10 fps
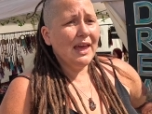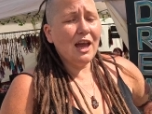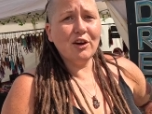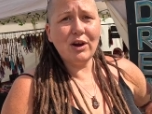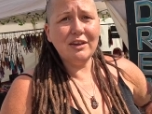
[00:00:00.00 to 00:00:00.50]

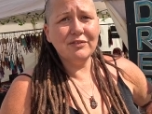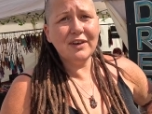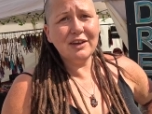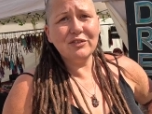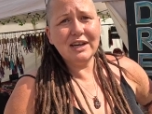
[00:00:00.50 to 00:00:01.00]
great
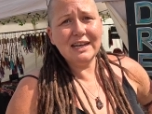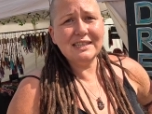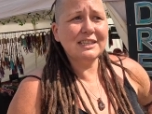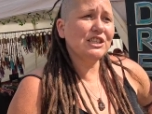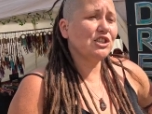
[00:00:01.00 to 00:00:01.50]
fit really
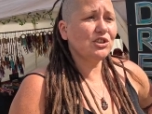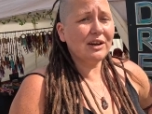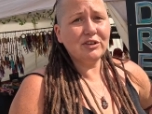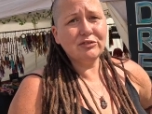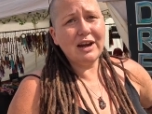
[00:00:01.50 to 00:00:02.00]
to just
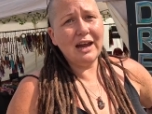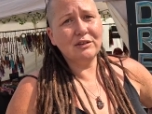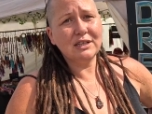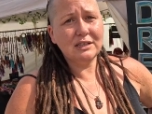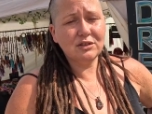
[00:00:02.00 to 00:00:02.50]
travel
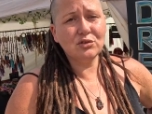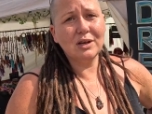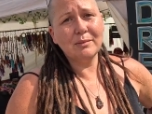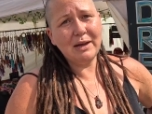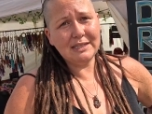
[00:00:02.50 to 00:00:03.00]
around
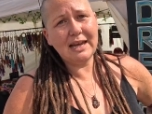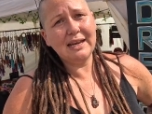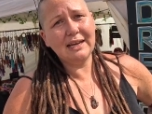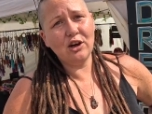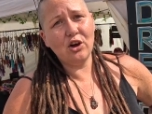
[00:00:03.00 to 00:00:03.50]
installing and
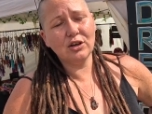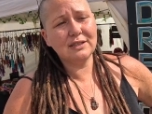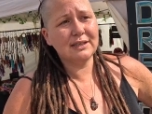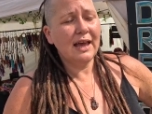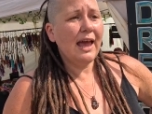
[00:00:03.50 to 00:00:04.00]
maintaining
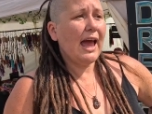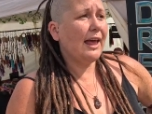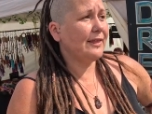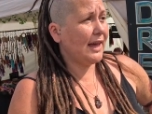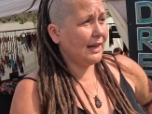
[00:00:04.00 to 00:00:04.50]
locks.
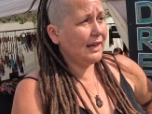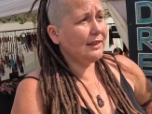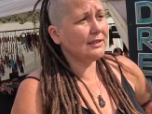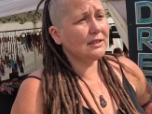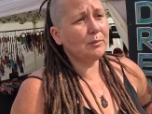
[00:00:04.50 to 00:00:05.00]
And then in
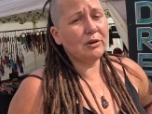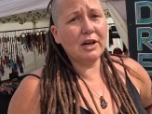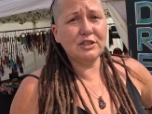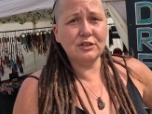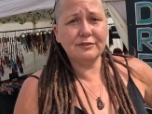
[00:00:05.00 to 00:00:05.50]
the summer
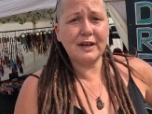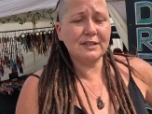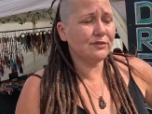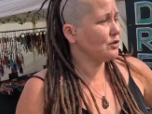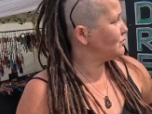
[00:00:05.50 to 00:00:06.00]
I do the
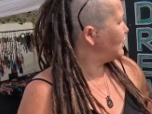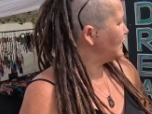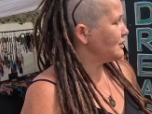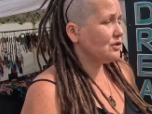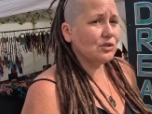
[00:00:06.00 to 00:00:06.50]
festivals, running
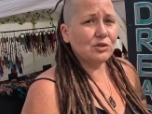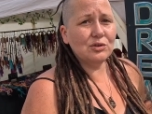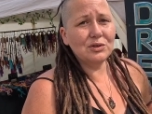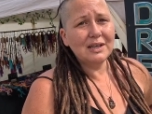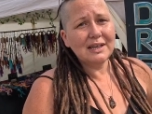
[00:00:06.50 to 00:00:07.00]
the
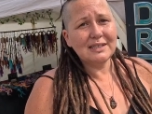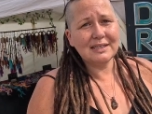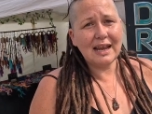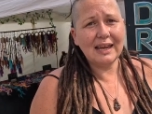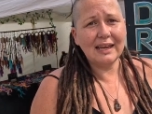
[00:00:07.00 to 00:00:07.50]
stall,
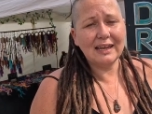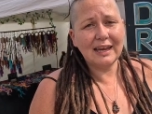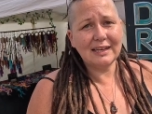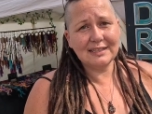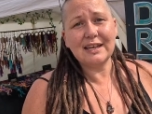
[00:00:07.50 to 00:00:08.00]
selling
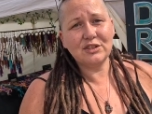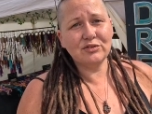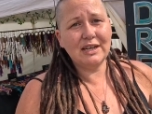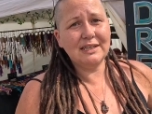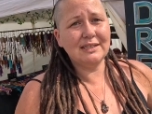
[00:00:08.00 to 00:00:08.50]

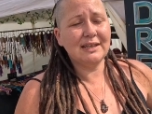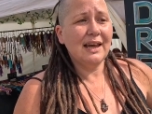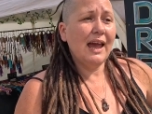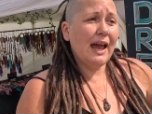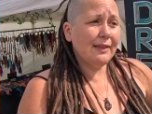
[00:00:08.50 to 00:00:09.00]
accessories,
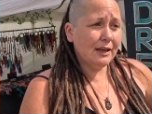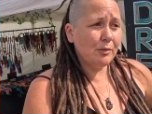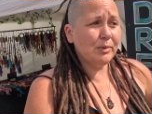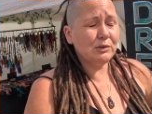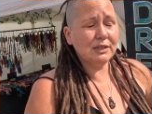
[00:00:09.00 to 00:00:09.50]
and then
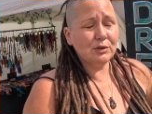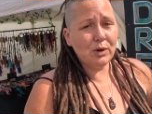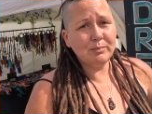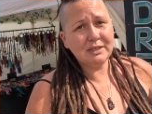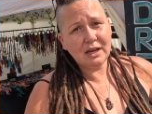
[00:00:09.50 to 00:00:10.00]
I'm building the
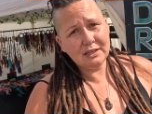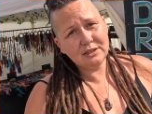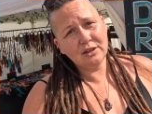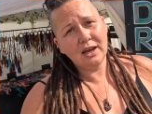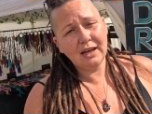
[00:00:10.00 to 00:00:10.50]
website so
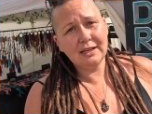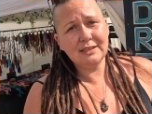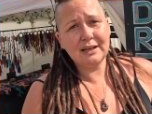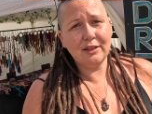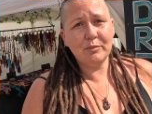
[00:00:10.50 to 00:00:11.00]
that I can
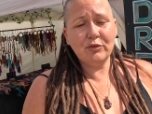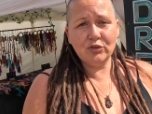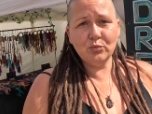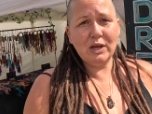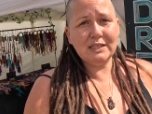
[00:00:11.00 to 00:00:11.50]
sell them over
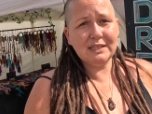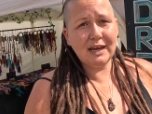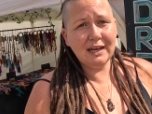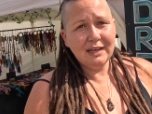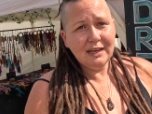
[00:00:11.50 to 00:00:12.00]
the
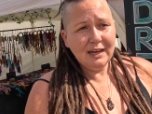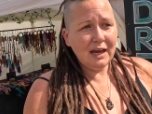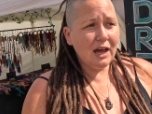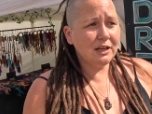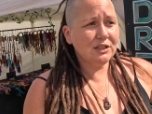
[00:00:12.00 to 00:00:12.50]
winter
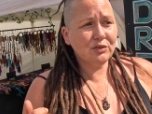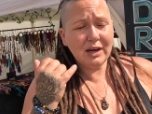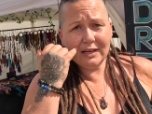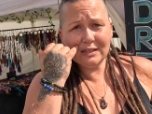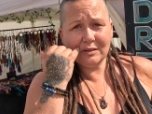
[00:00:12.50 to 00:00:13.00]
to
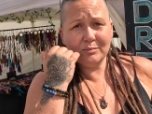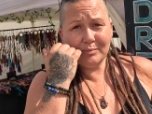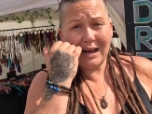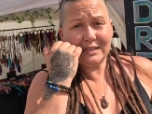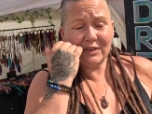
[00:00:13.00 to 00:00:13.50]
create some
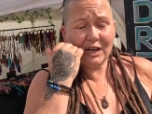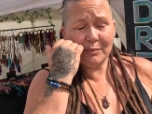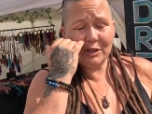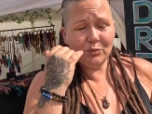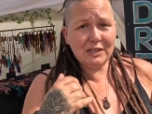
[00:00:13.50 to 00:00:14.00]
passive income
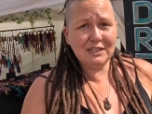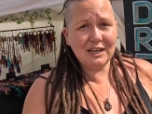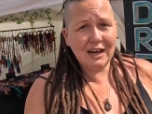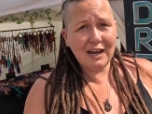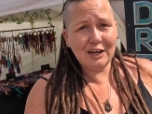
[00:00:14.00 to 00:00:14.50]
in the
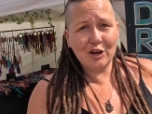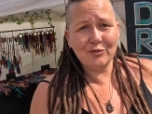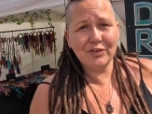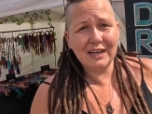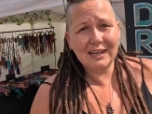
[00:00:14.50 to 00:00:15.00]
winter and
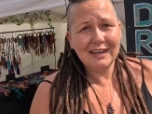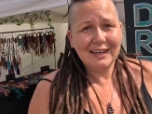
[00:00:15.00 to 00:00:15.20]
hopefully